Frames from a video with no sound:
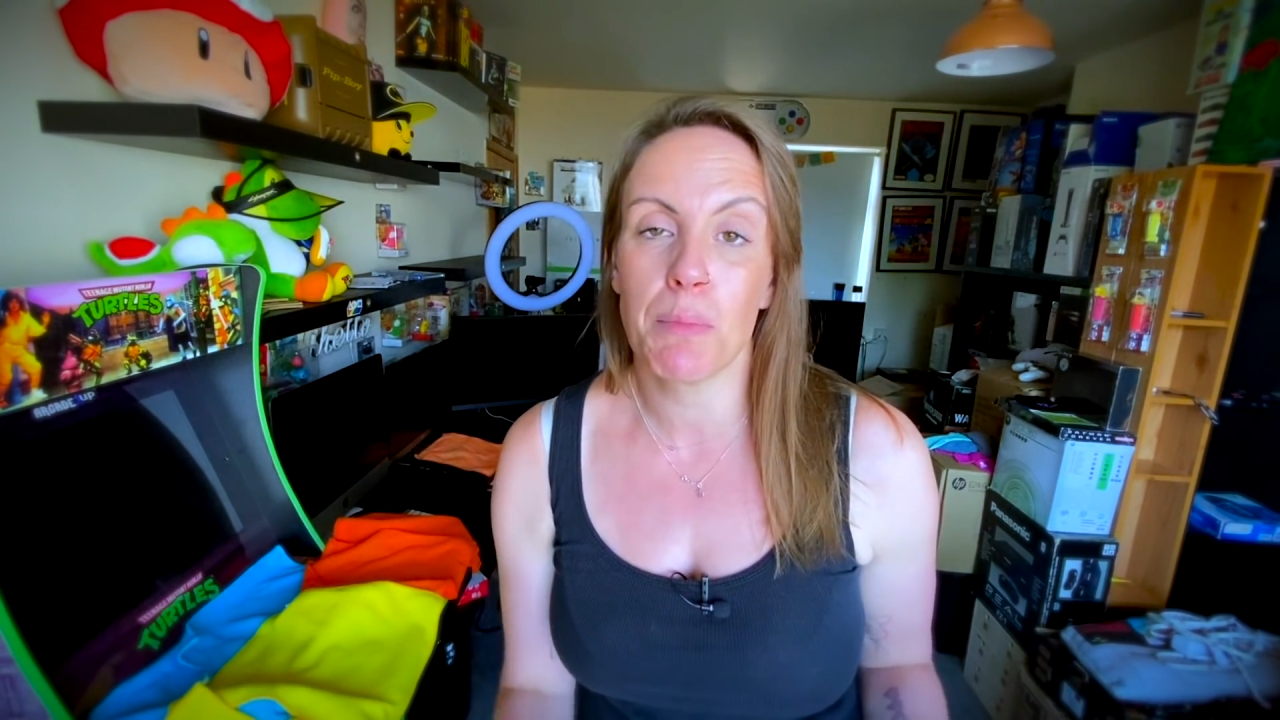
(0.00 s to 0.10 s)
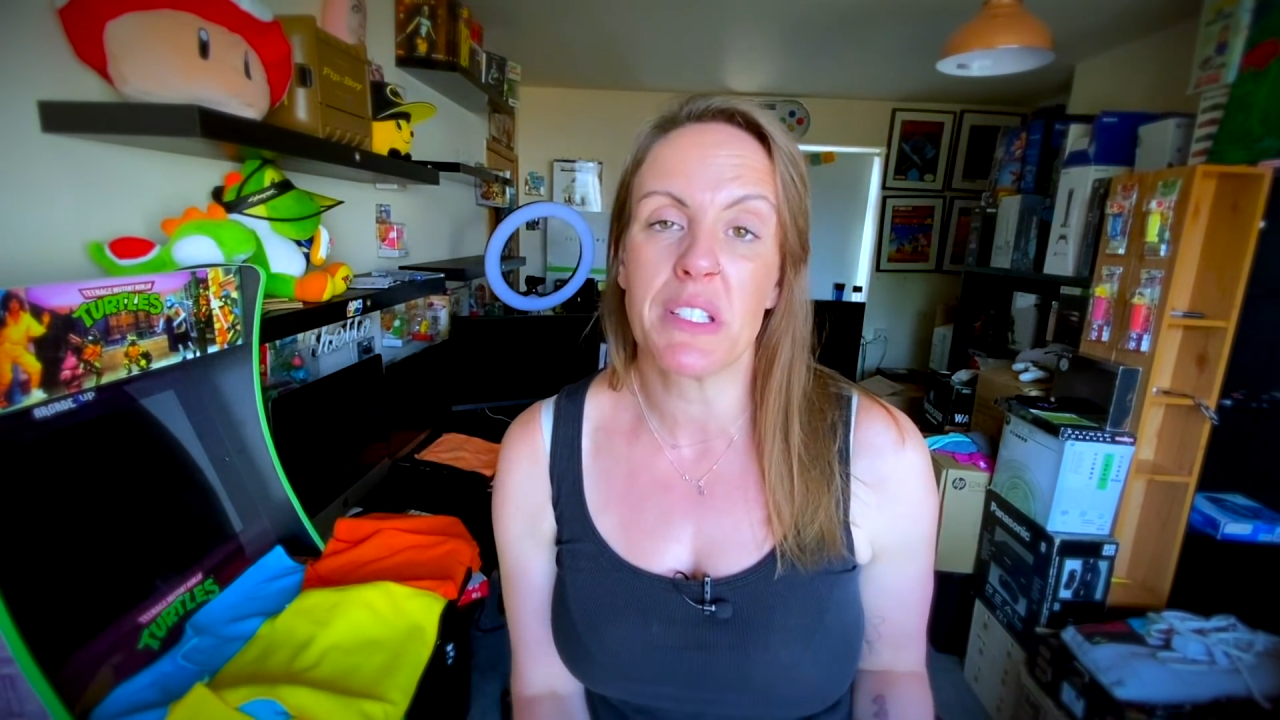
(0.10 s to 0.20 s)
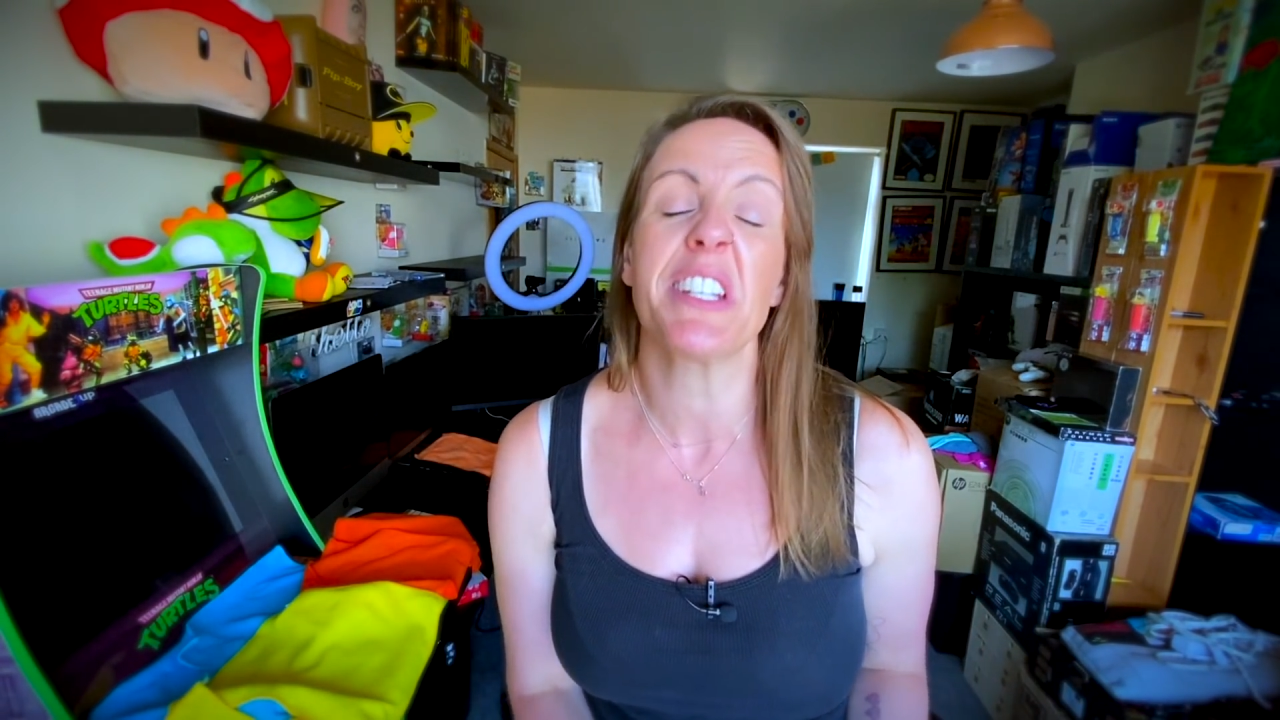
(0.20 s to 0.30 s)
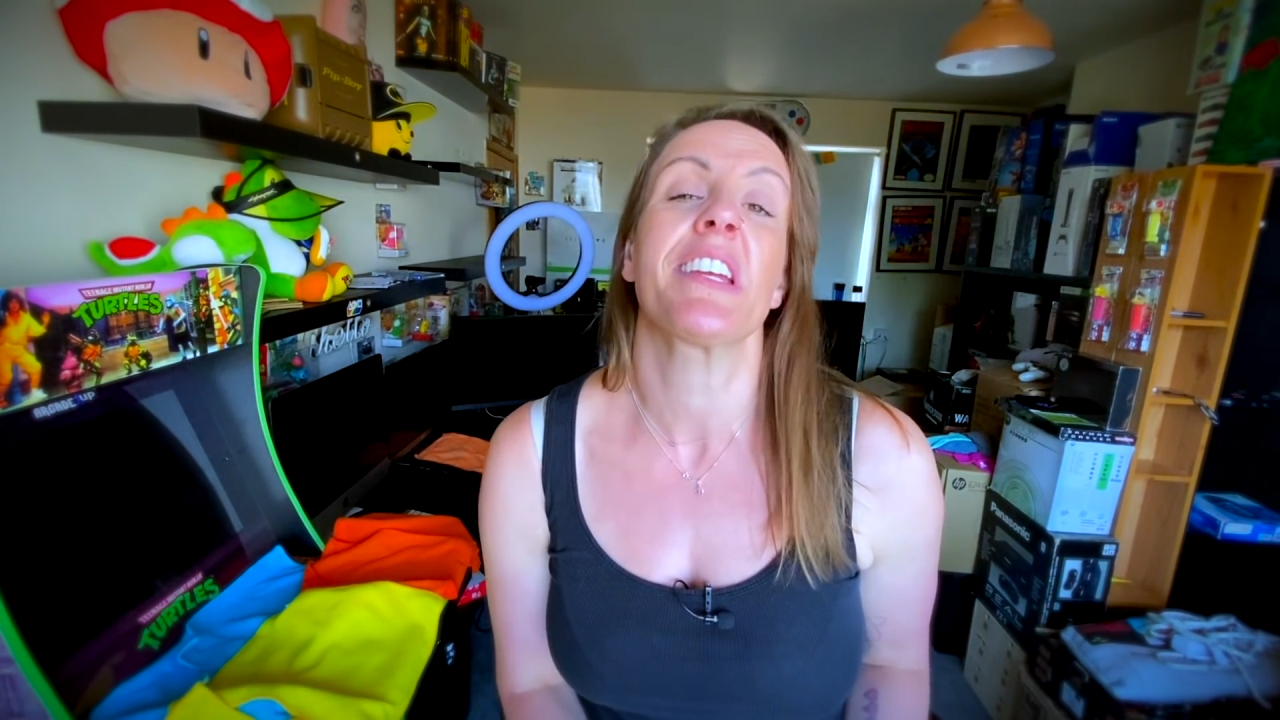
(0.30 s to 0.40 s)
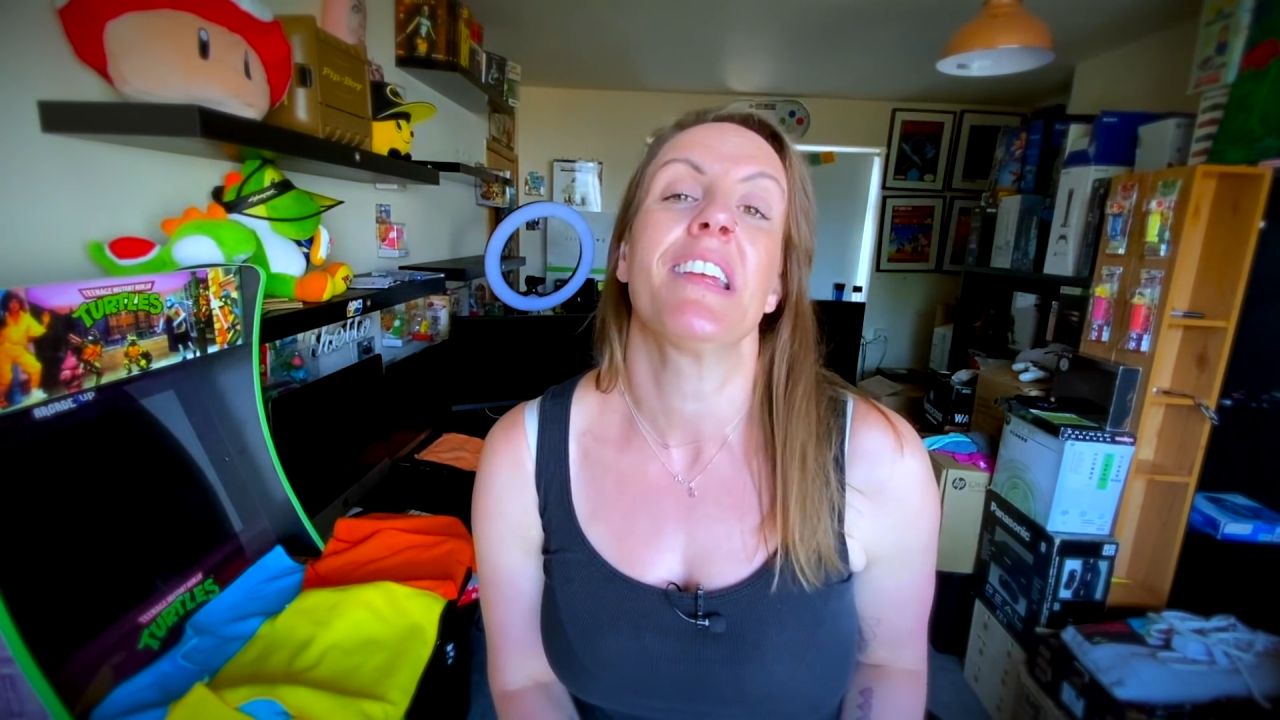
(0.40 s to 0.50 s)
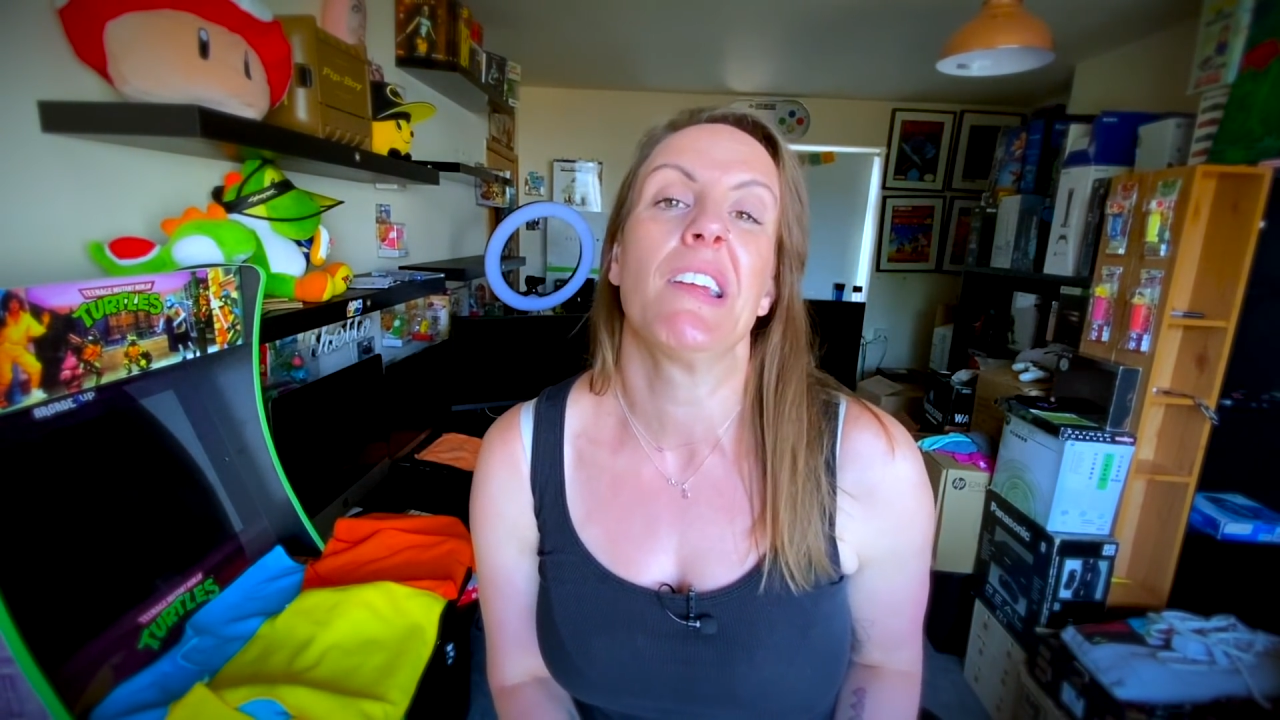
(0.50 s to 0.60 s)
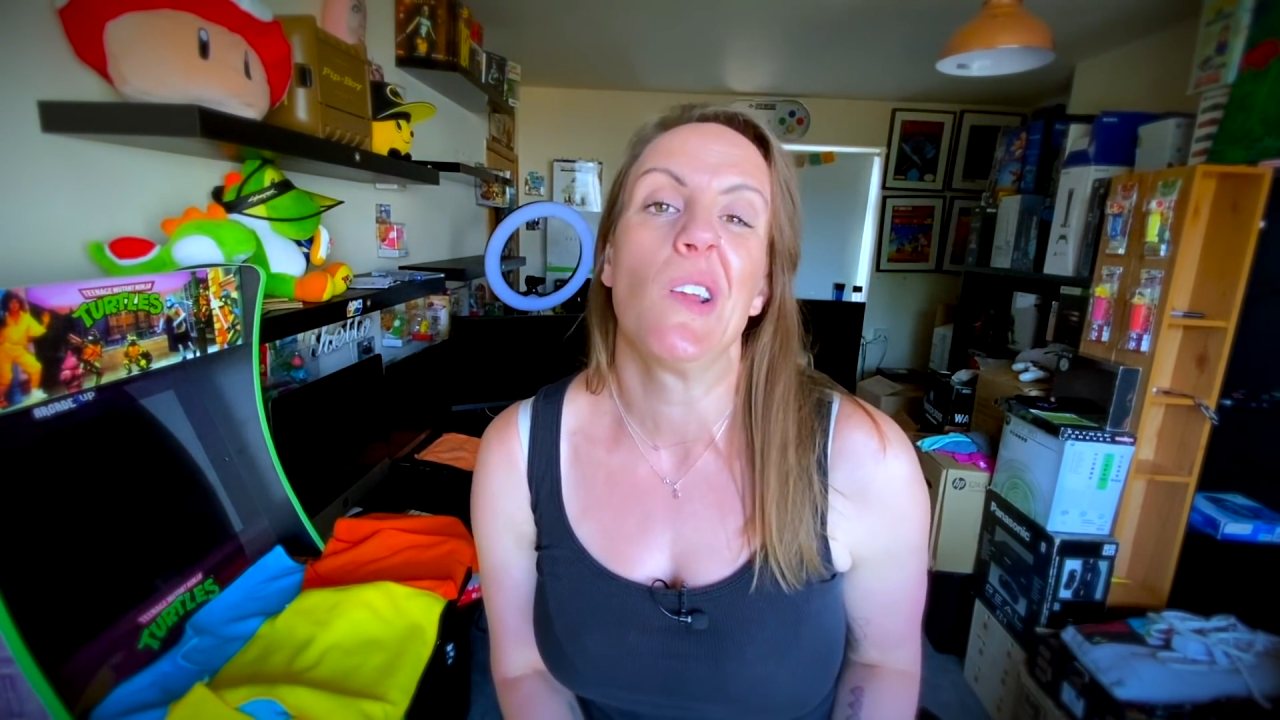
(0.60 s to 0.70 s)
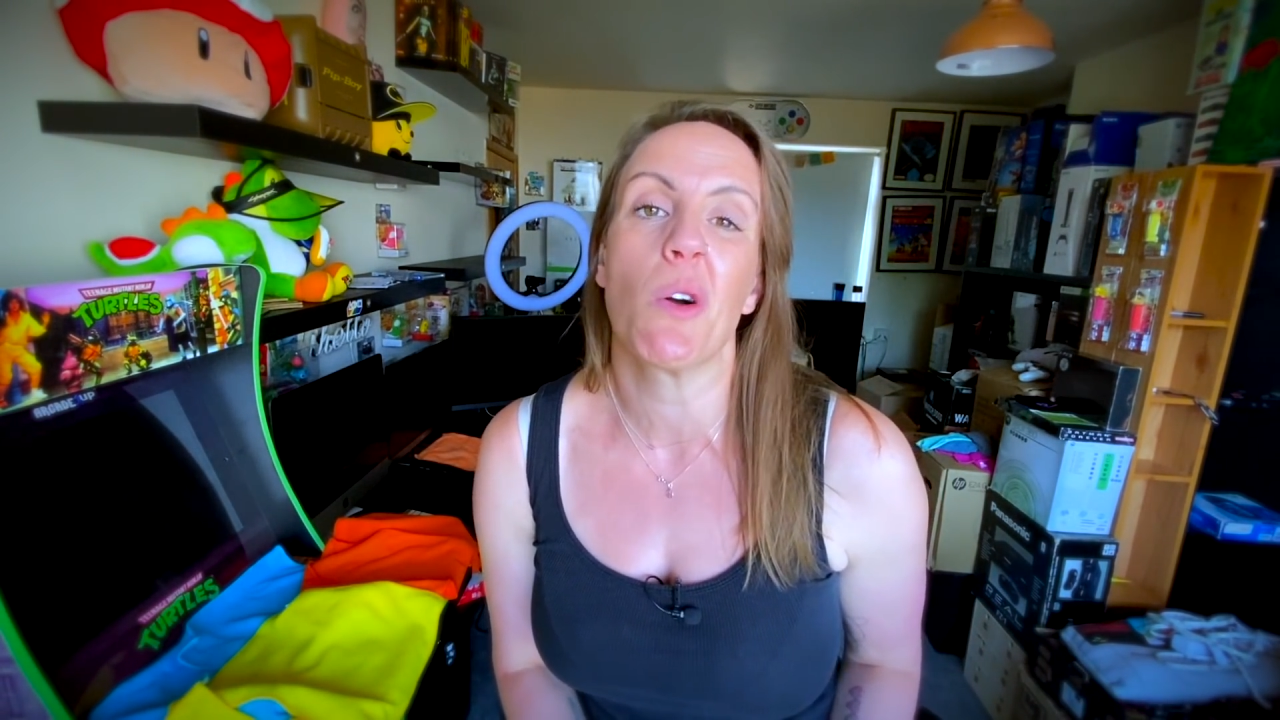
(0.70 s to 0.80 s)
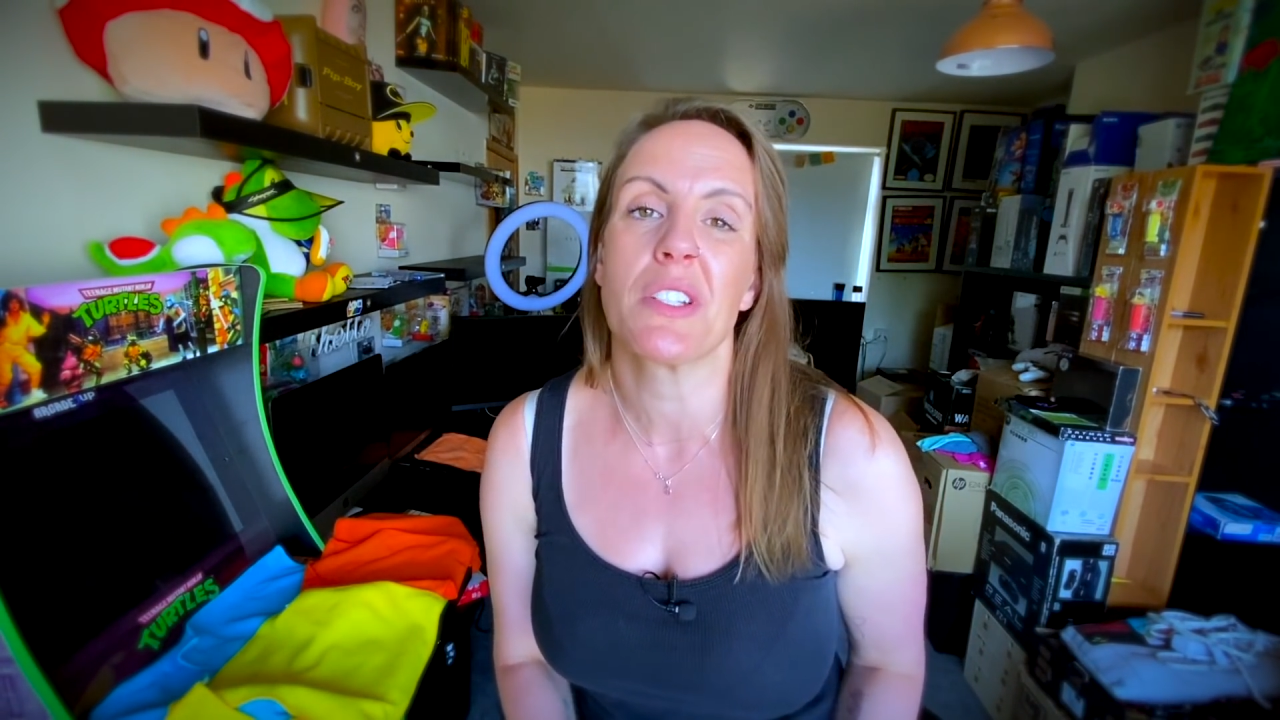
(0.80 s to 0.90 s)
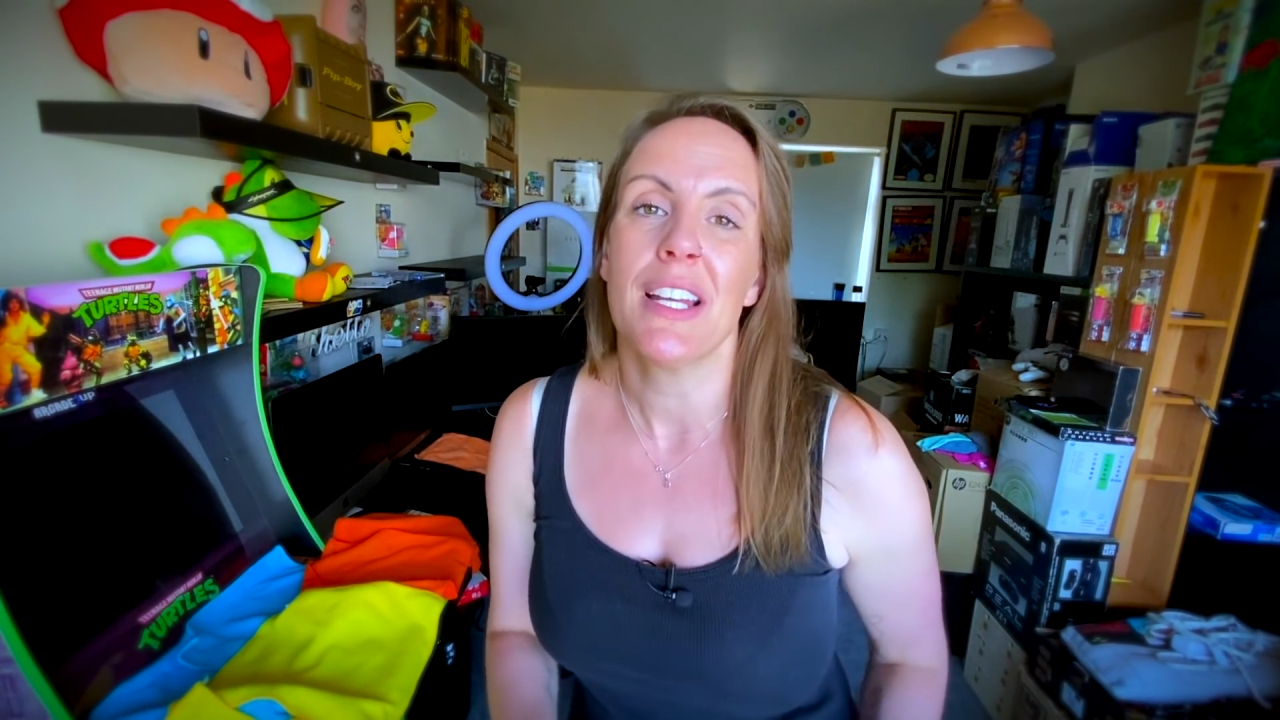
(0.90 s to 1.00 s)
particular
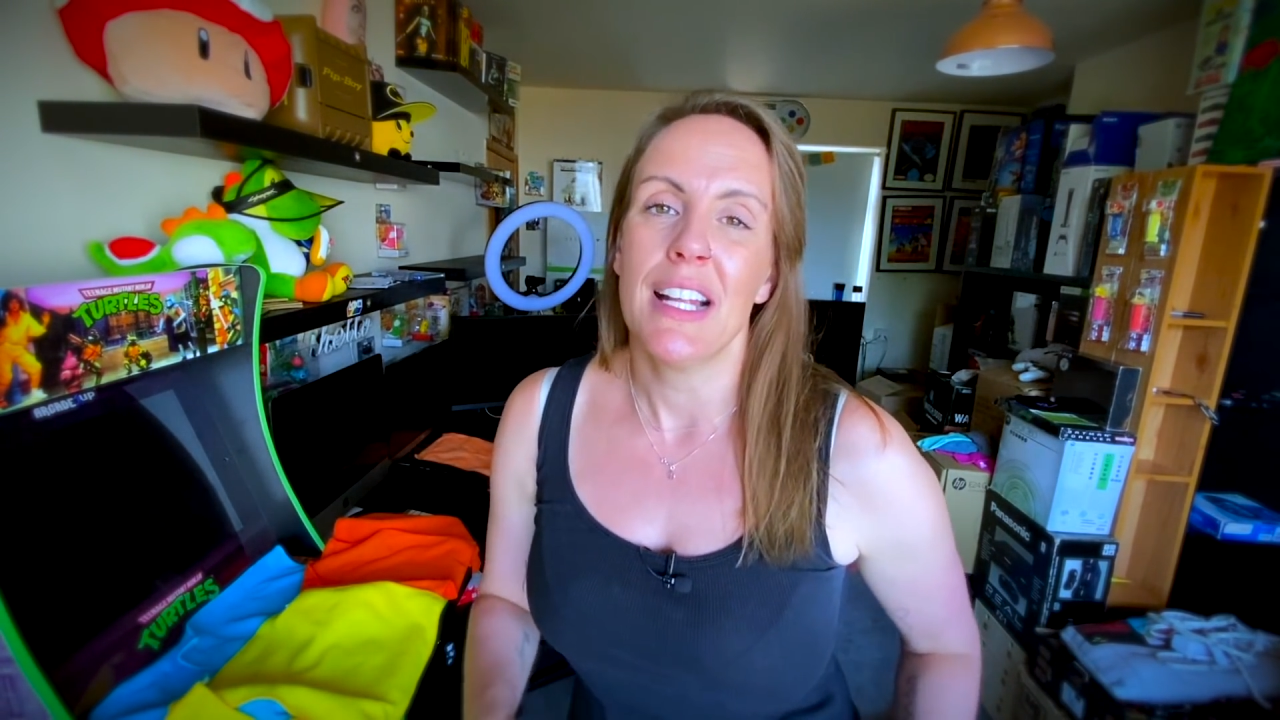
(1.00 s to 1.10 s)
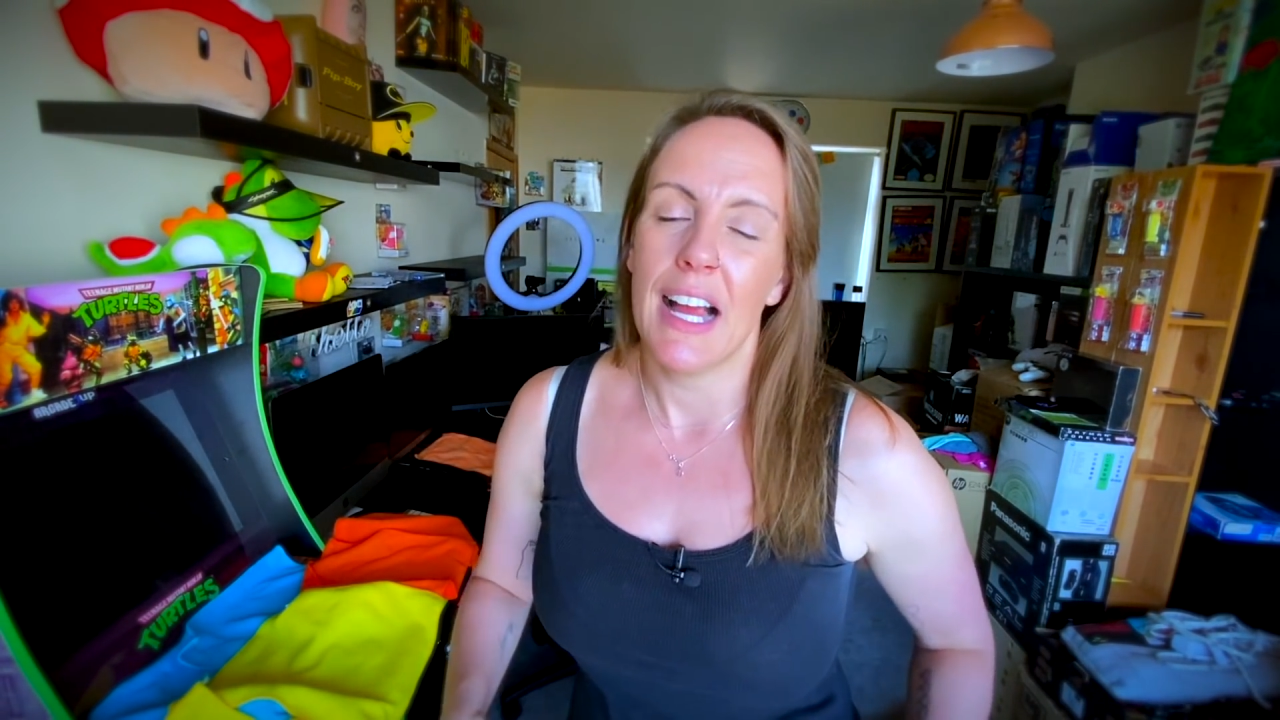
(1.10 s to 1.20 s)
lot